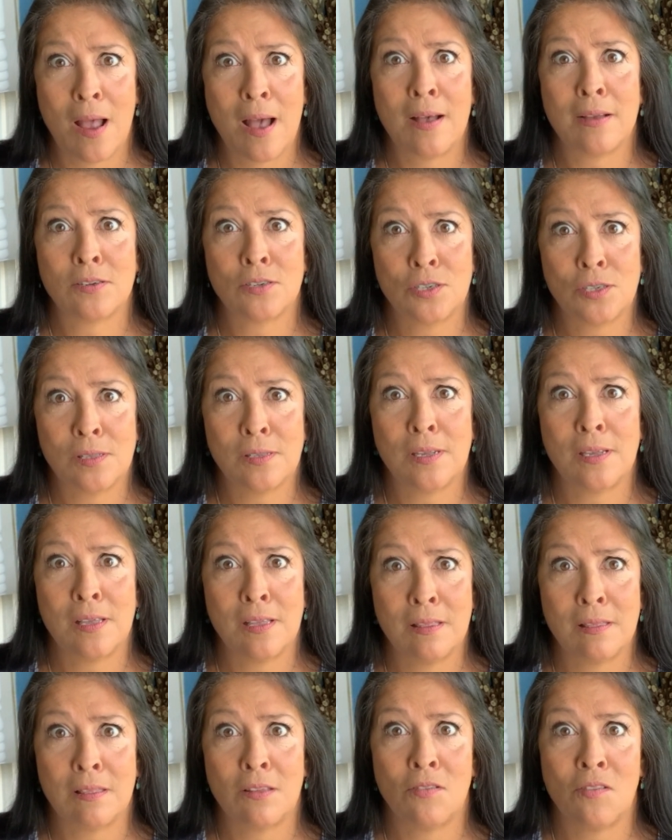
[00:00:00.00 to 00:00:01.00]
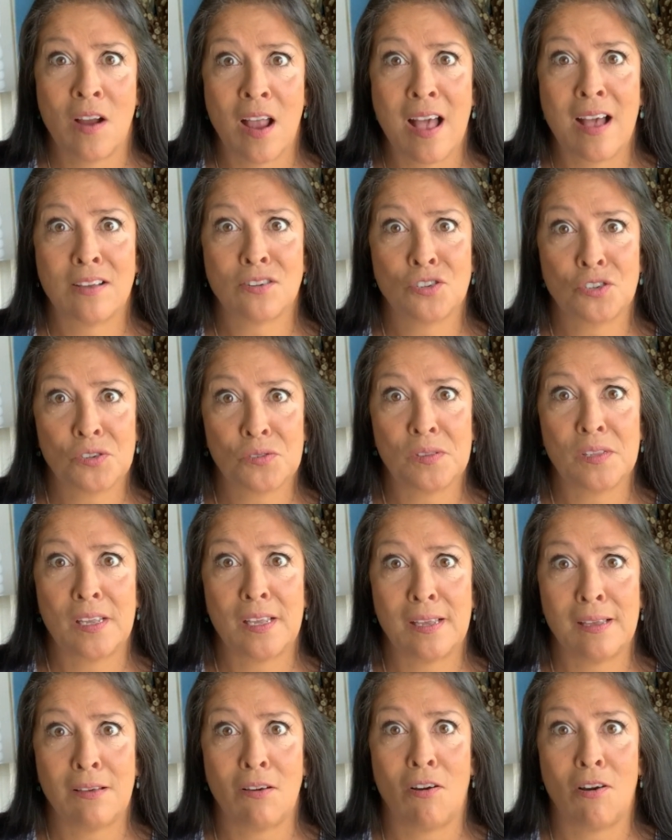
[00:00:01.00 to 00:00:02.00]

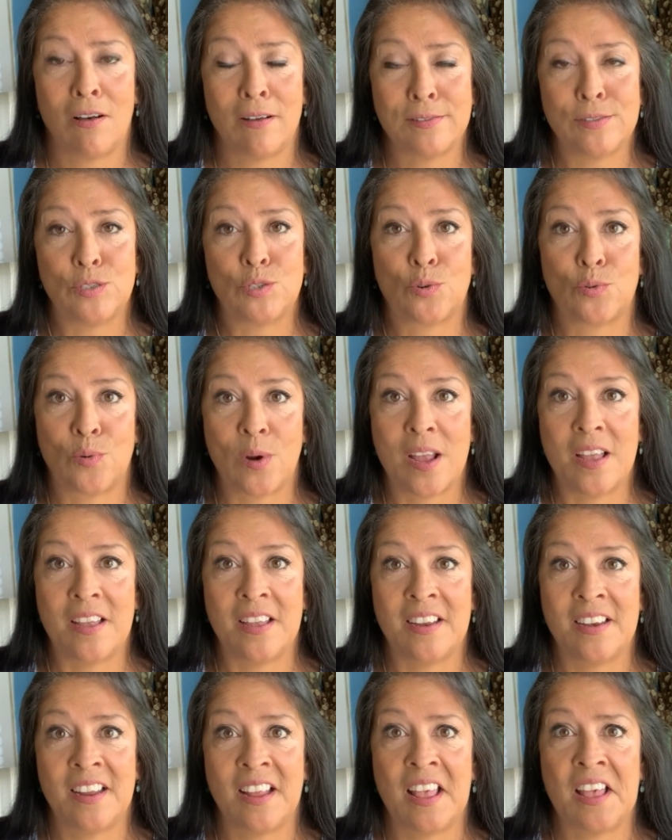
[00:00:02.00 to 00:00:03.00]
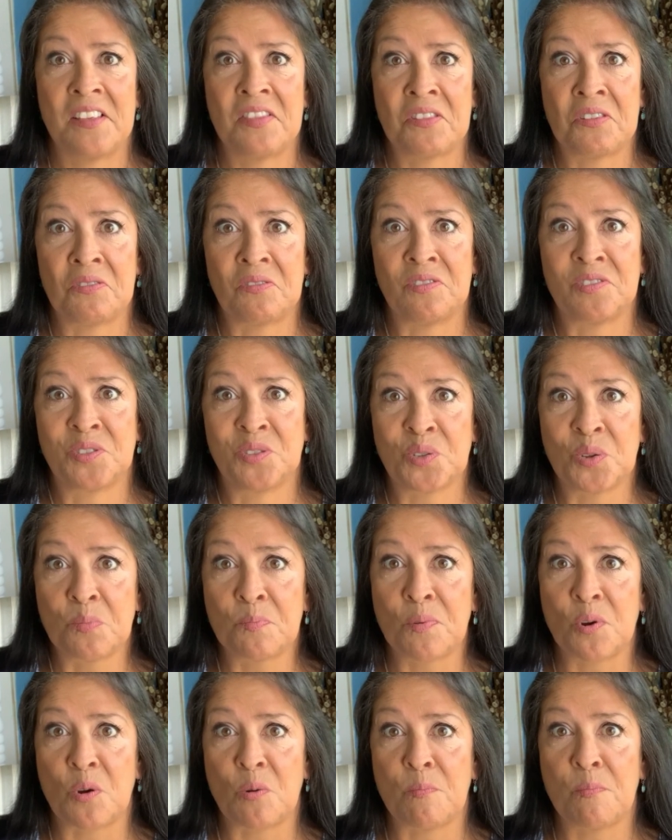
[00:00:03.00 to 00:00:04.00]
actually on trend and they're
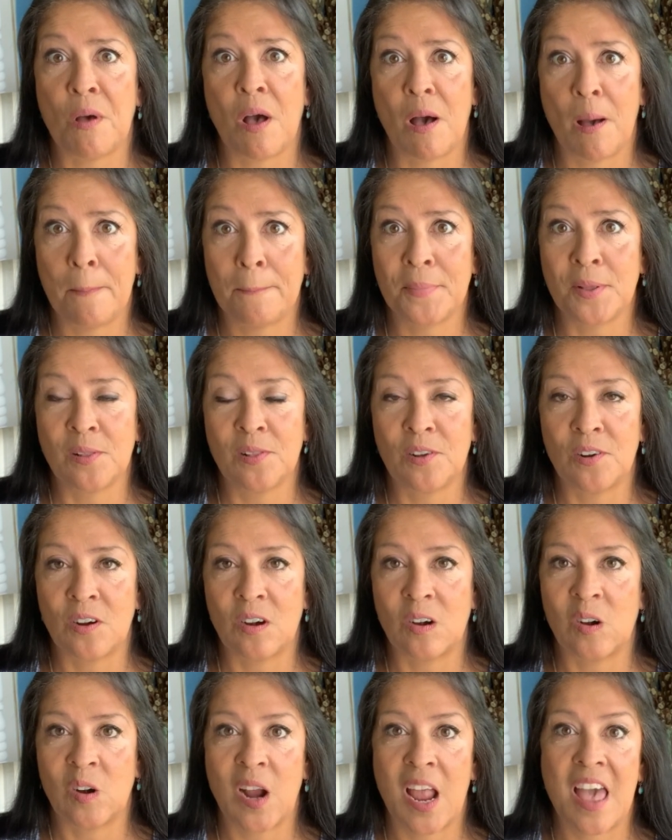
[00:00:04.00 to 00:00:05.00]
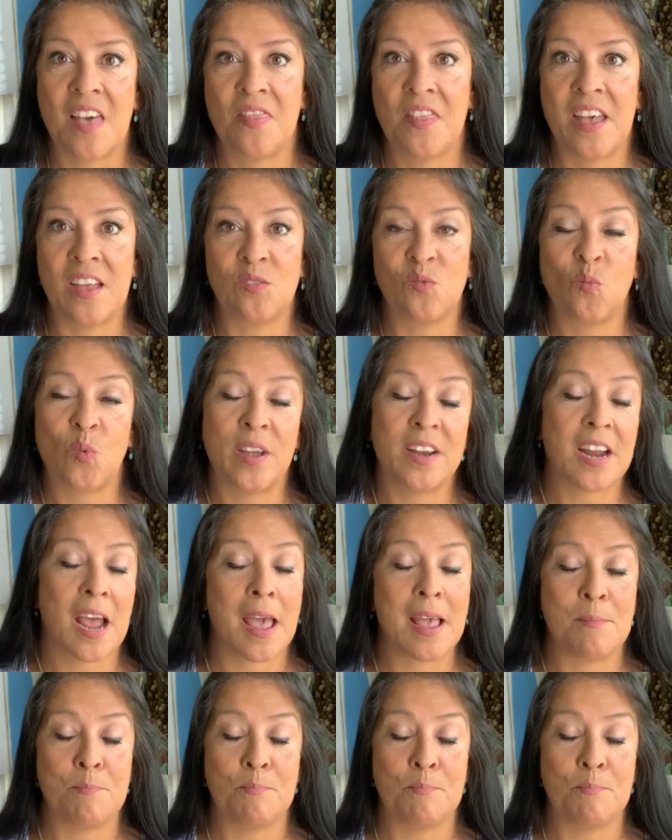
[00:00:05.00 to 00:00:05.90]
super popular. And then when I